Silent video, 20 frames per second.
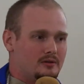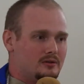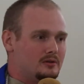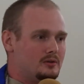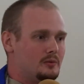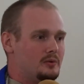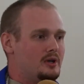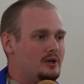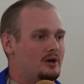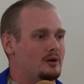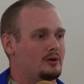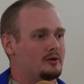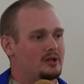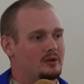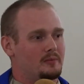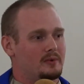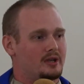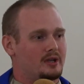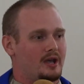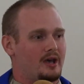Do we hold
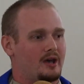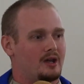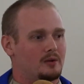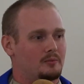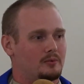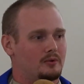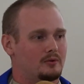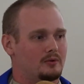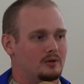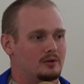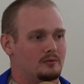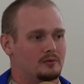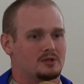him accountable or